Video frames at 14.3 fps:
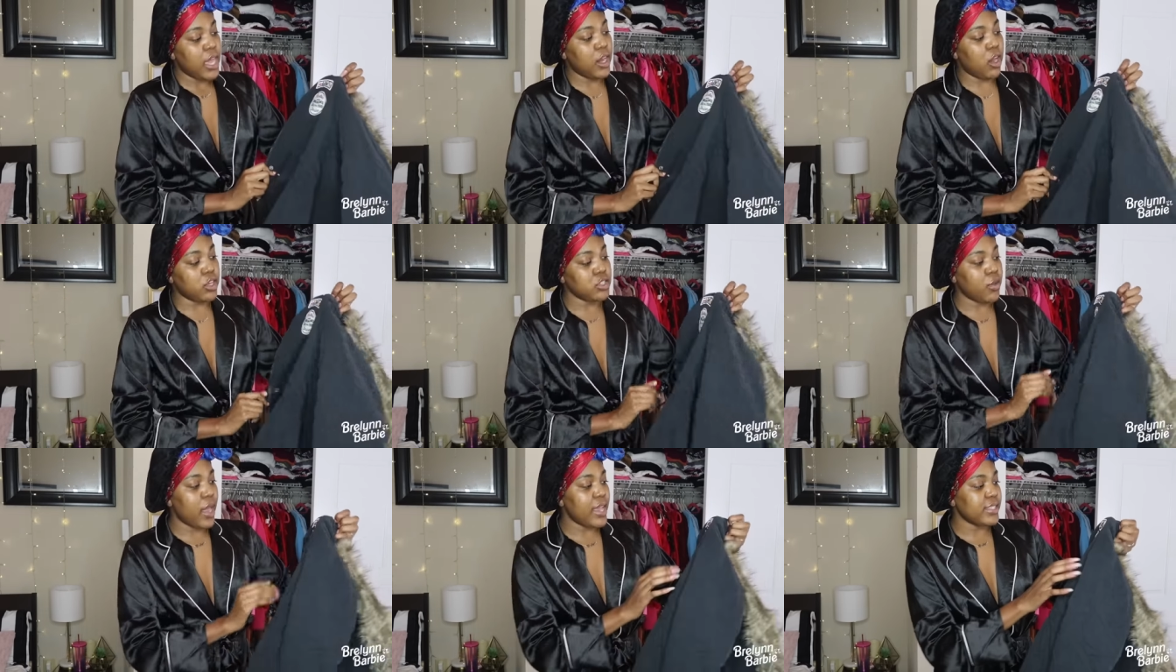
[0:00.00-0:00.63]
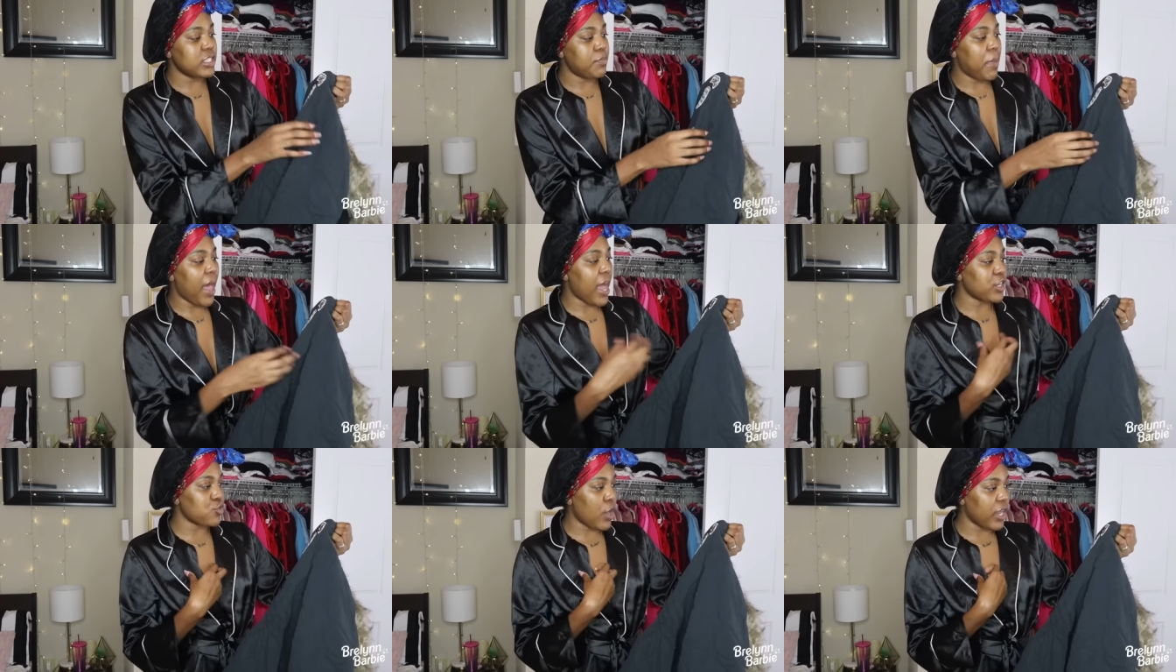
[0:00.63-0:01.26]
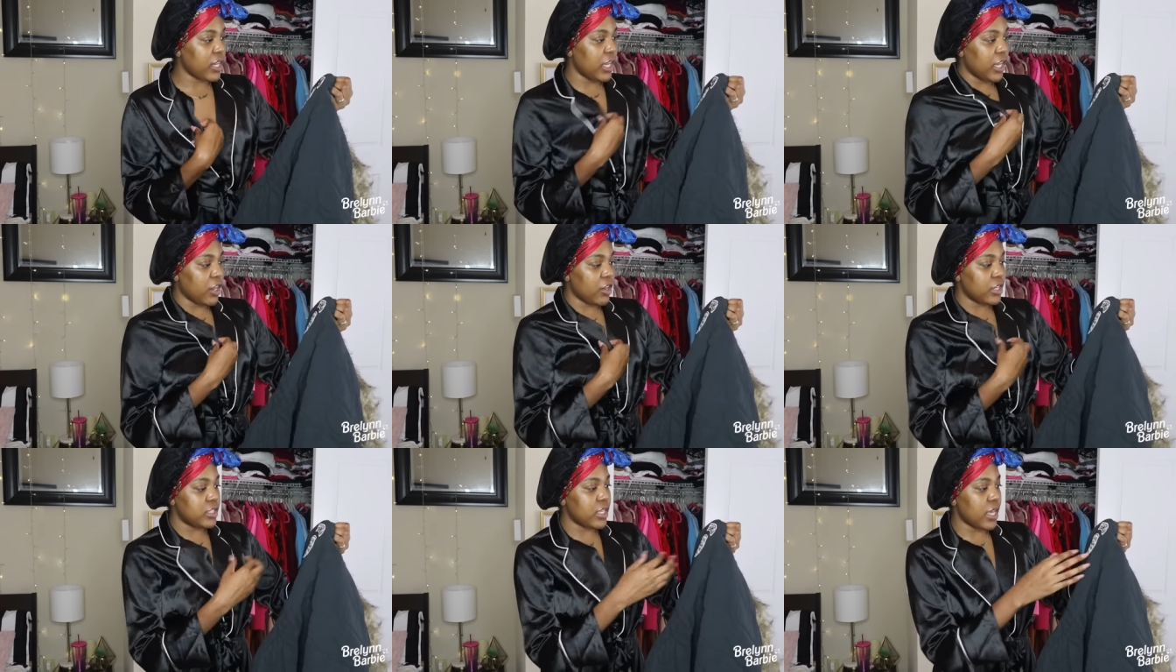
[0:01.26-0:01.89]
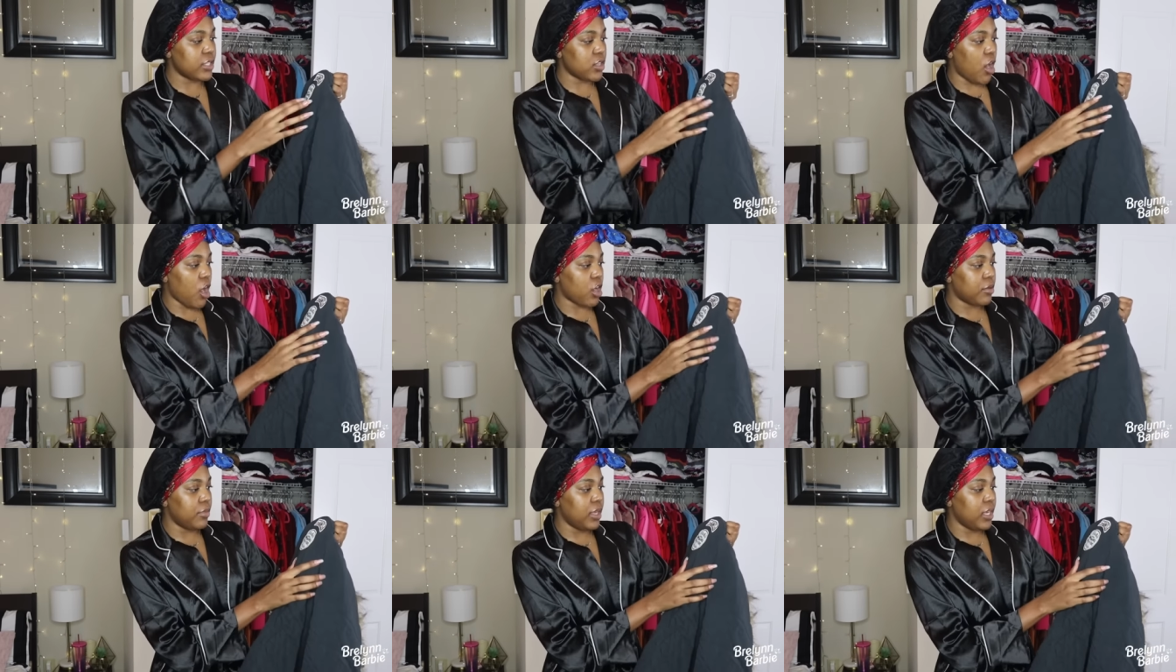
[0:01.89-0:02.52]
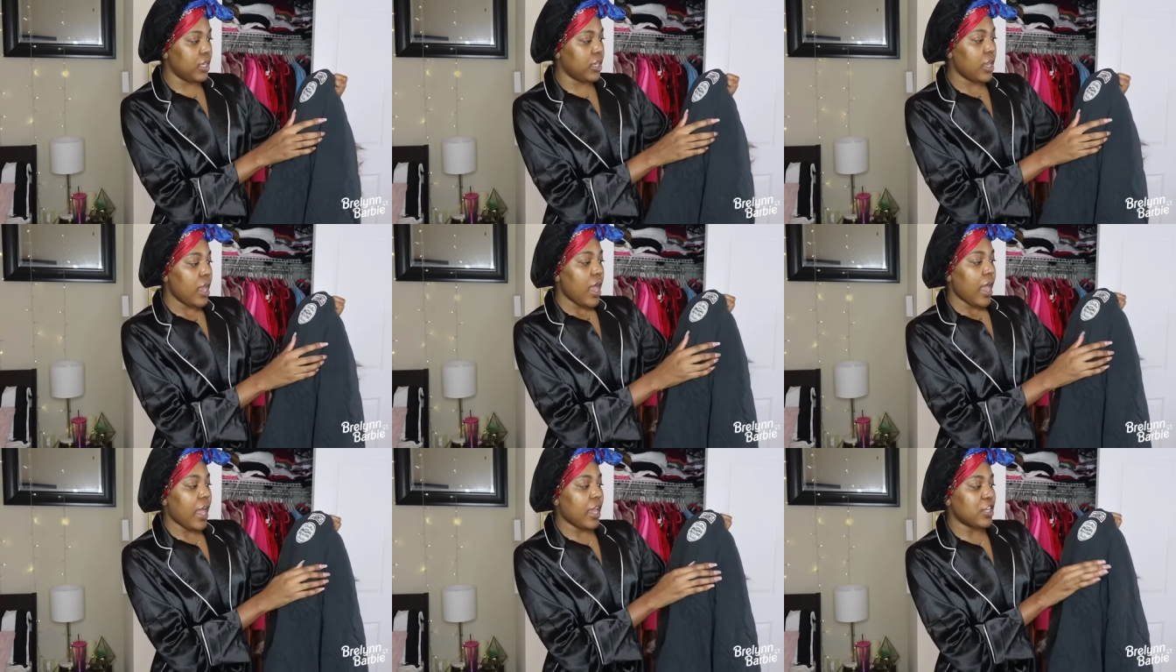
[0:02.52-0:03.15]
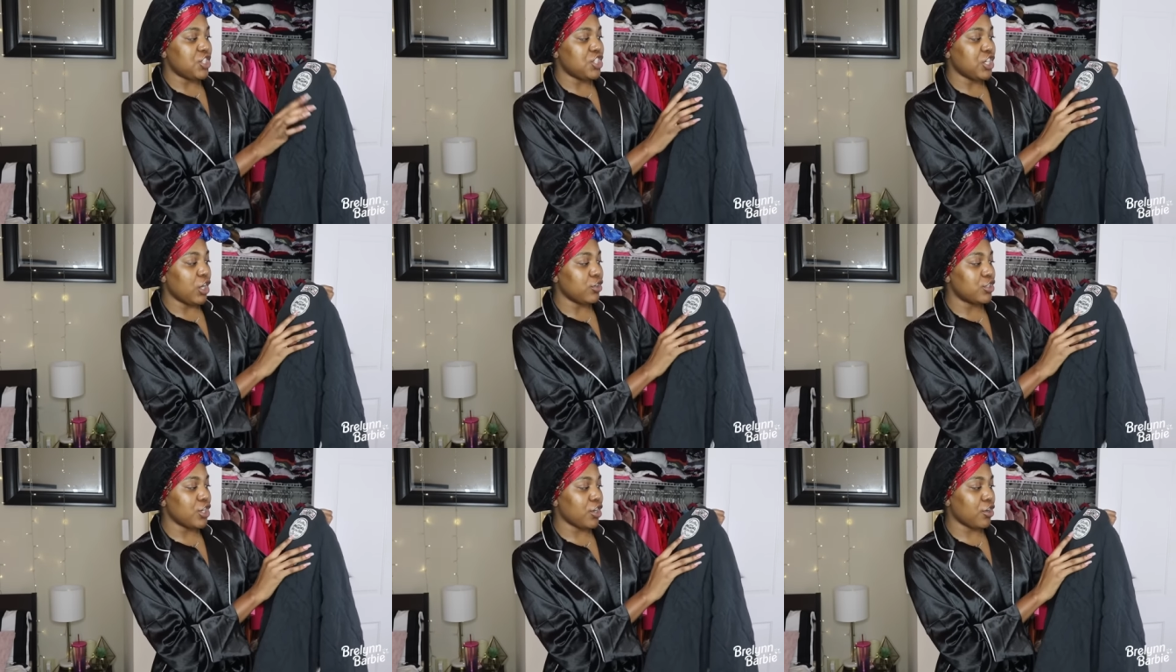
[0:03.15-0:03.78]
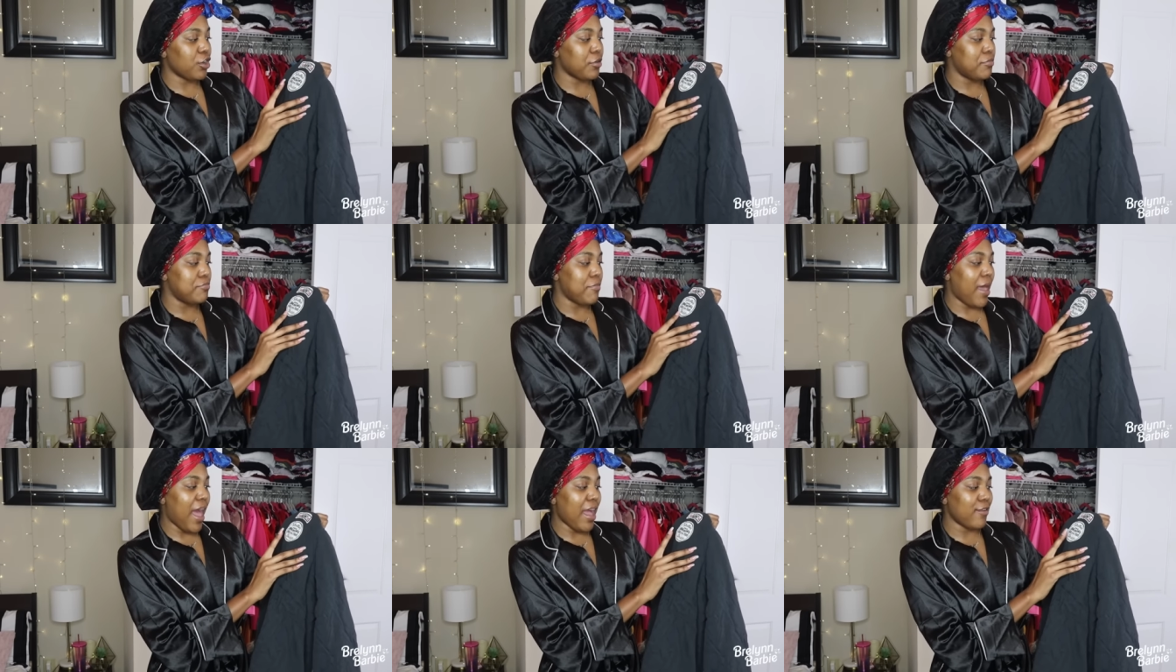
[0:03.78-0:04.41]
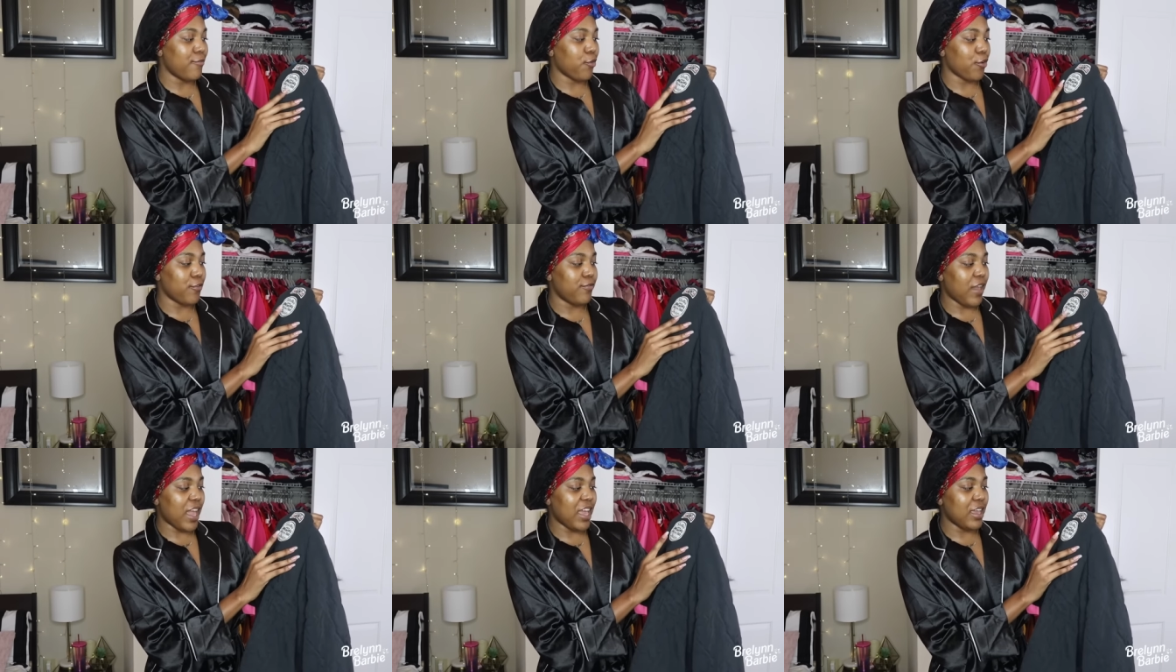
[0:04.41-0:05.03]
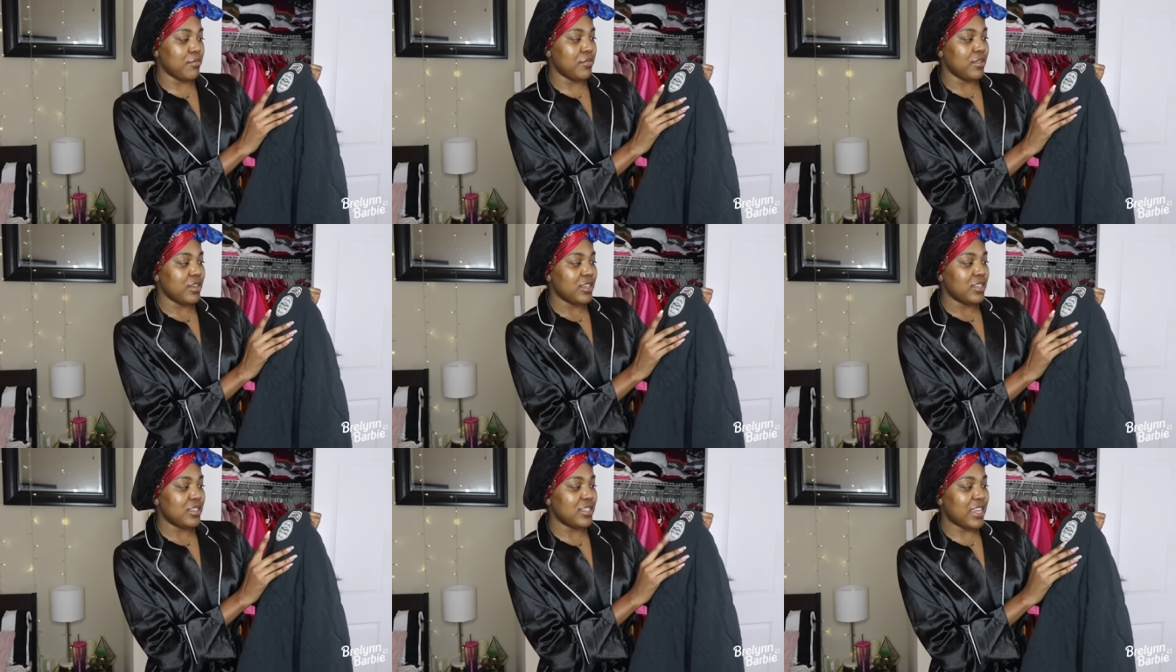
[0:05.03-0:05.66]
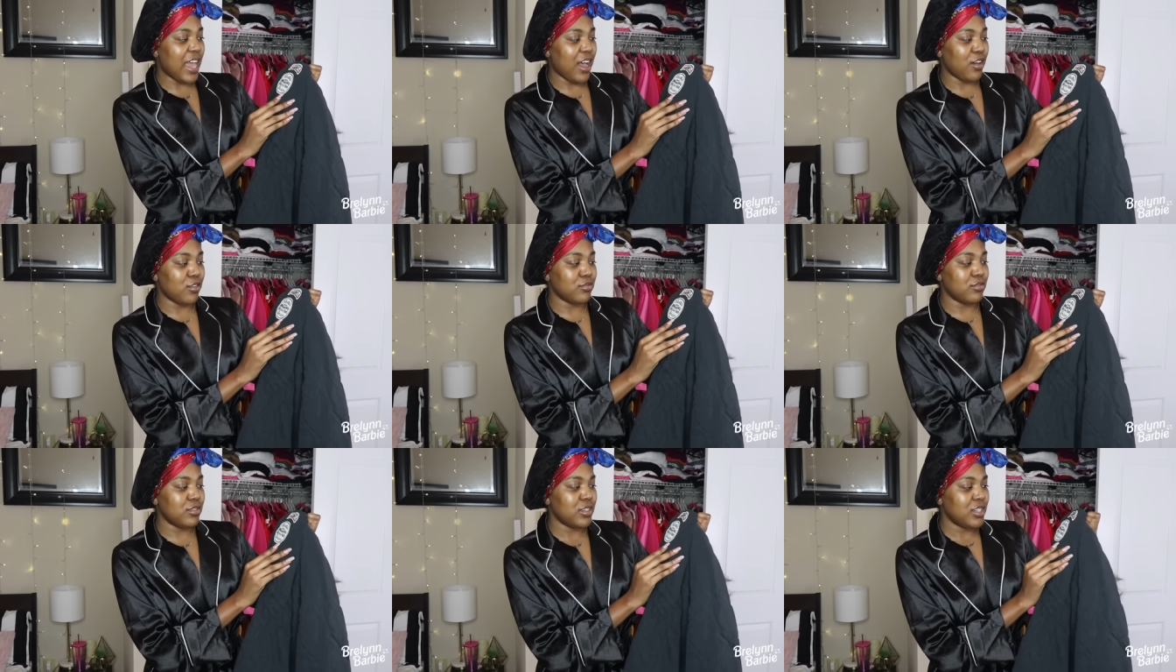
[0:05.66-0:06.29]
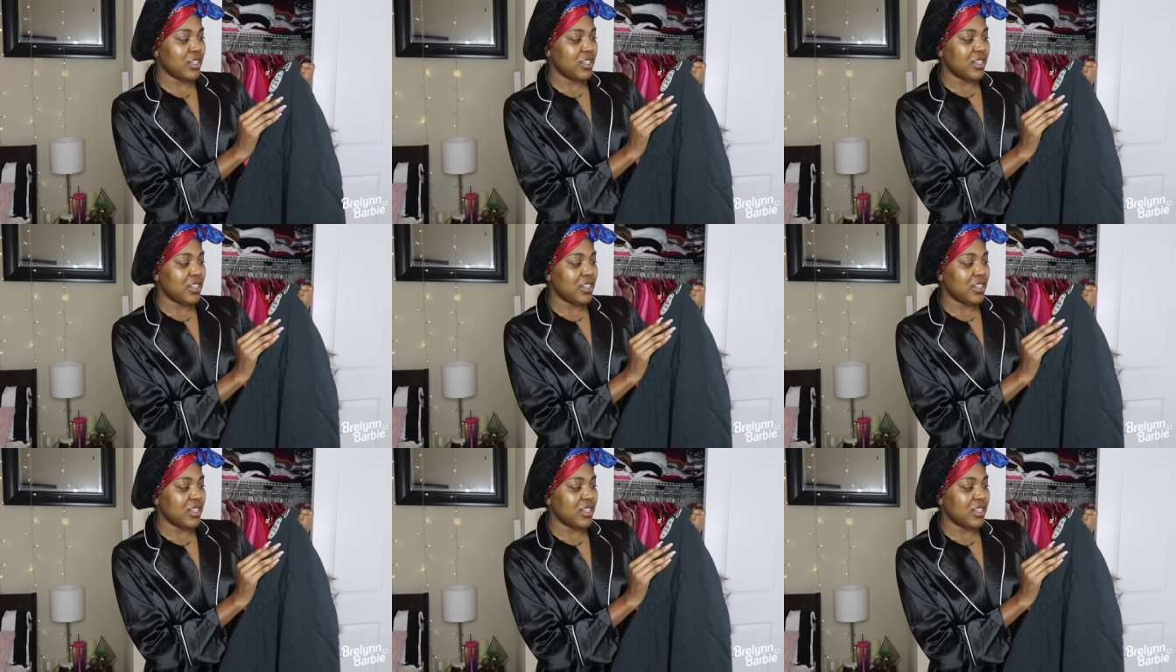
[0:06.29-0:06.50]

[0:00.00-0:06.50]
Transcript: It also has this patch right here. It says Army and Shelter, Mad for Fame, Down.